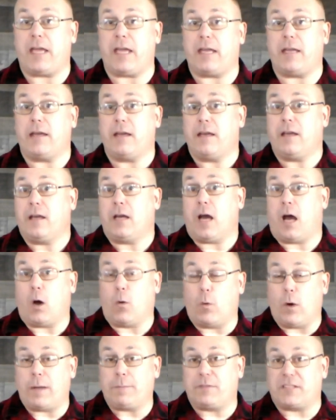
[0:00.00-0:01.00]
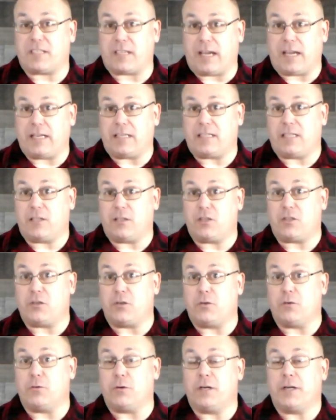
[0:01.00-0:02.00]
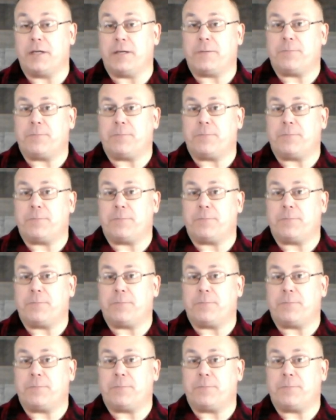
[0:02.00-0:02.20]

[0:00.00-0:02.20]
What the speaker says: a website to